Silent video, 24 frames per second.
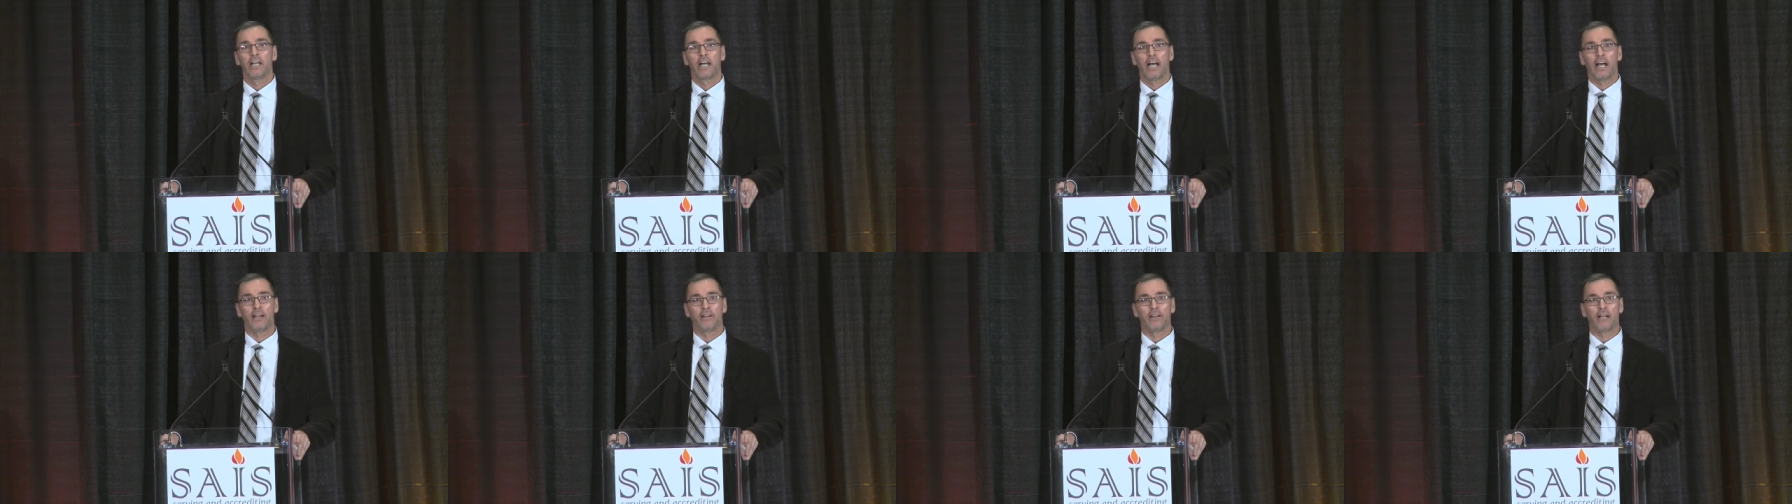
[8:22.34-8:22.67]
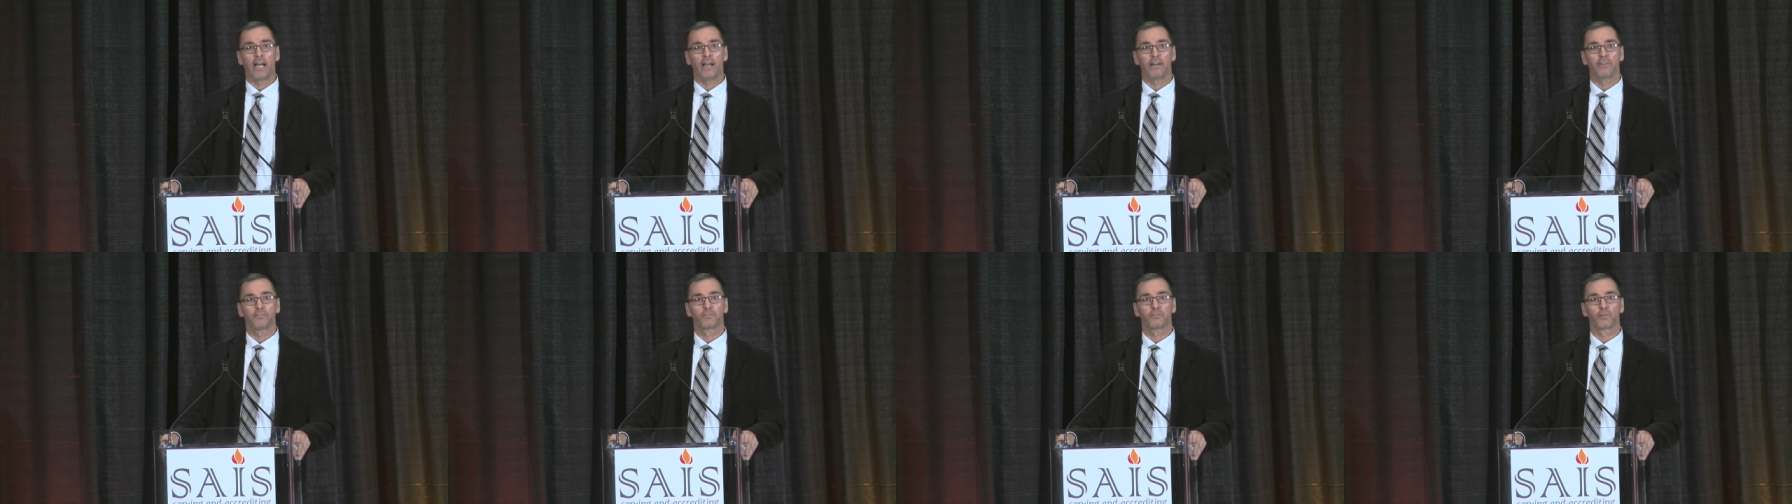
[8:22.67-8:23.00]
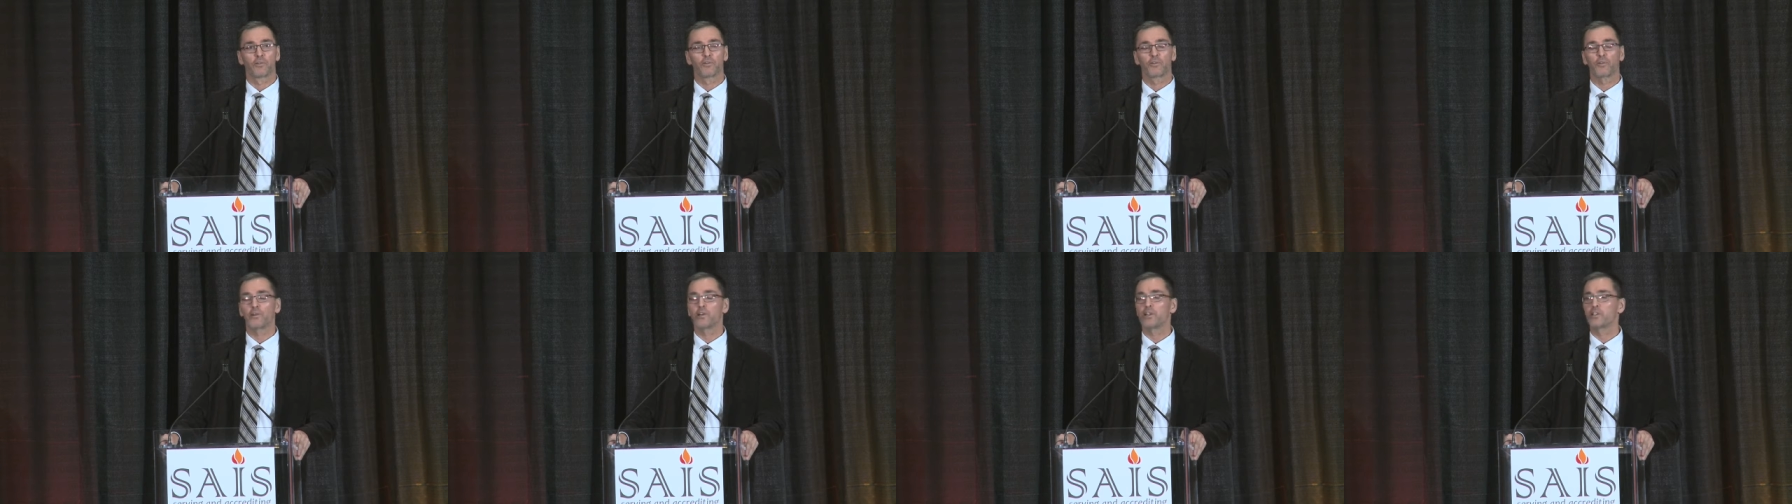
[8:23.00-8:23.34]
I've
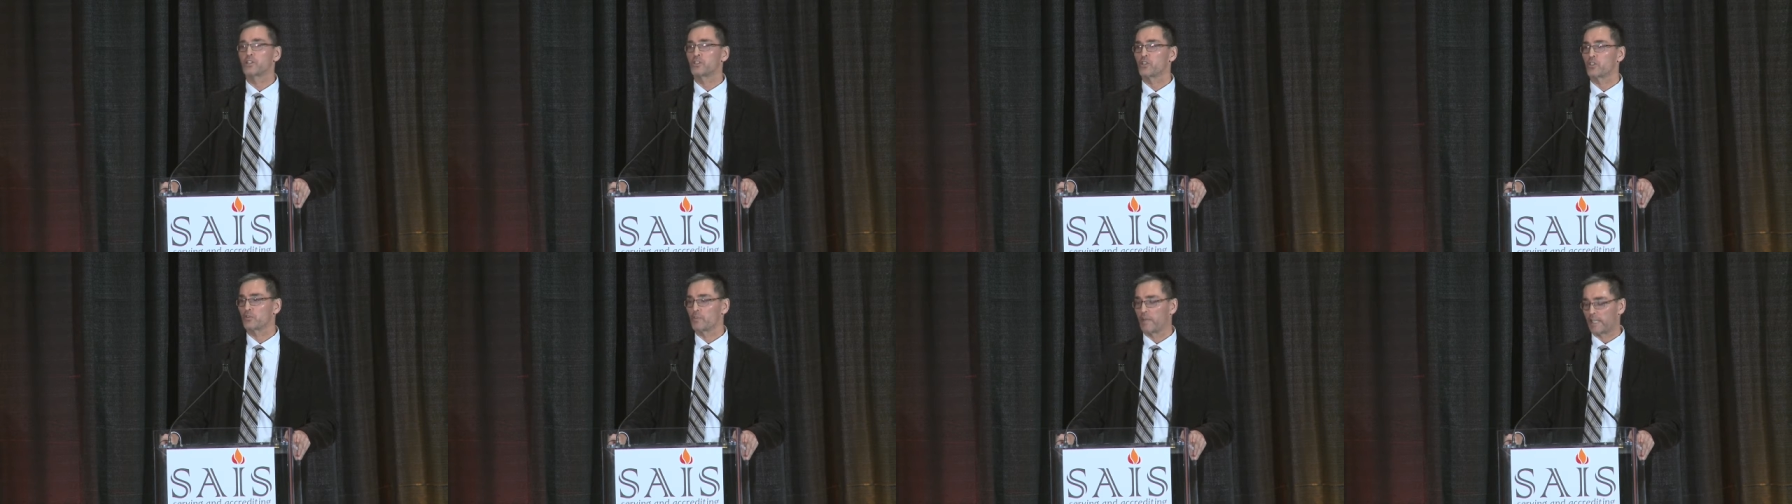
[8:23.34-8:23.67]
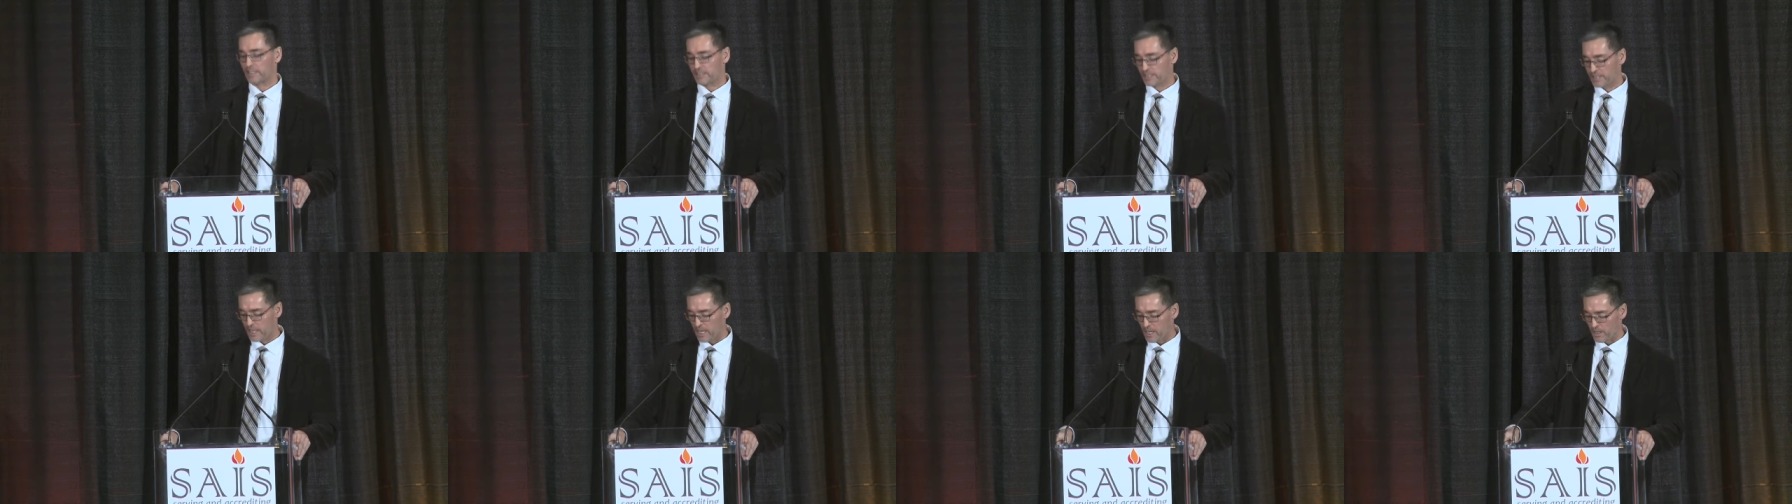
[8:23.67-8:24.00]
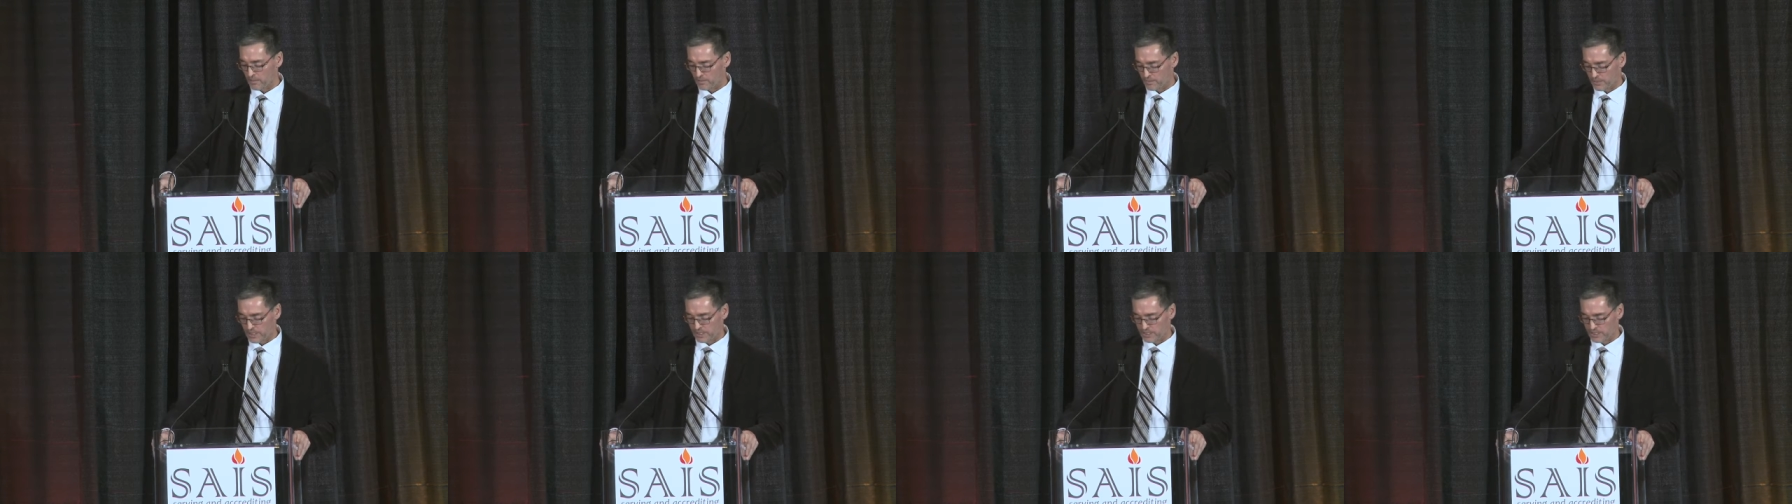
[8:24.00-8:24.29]
referred to it myself